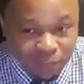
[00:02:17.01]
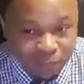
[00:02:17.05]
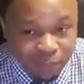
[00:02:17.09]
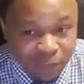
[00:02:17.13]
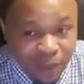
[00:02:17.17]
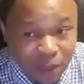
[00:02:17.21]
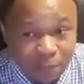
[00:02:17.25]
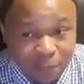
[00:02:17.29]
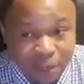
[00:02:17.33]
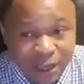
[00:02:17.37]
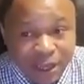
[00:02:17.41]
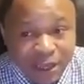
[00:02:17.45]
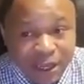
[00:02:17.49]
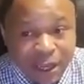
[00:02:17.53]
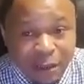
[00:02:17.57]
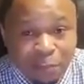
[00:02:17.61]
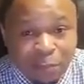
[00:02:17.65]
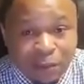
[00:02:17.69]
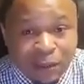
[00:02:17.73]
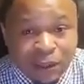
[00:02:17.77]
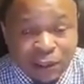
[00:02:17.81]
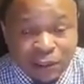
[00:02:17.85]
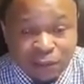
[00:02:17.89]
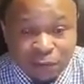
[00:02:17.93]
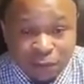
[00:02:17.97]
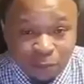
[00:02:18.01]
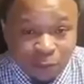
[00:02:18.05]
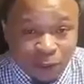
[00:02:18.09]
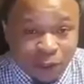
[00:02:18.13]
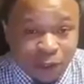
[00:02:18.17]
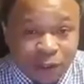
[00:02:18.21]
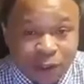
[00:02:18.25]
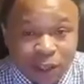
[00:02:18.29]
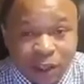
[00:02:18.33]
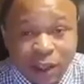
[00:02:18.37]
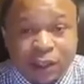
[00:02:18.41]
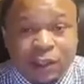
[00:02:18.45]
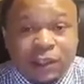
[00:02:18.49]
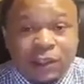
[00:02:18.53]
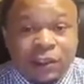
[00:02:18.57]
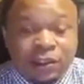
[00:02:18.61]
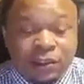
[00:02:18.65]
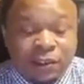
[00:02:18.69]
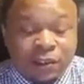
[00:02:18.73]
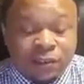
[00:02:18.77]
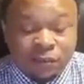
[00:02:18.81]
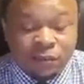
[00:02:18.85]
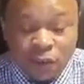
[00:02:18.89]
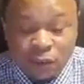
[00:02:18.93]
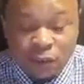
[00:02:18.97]
That puts you from a 300 to
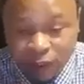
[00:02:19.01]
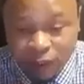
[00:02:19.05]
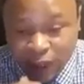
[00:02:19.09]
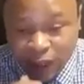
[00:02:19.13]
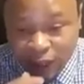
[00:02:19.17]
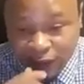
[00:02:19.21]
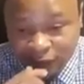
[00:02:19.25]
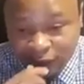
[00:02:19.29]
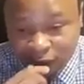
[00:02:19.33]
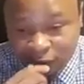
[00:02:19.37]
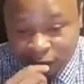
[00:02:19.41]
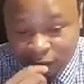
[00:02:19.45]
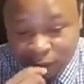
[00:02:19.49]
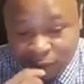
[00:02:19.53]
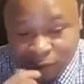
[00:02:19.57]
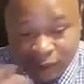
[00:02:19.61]
a 492.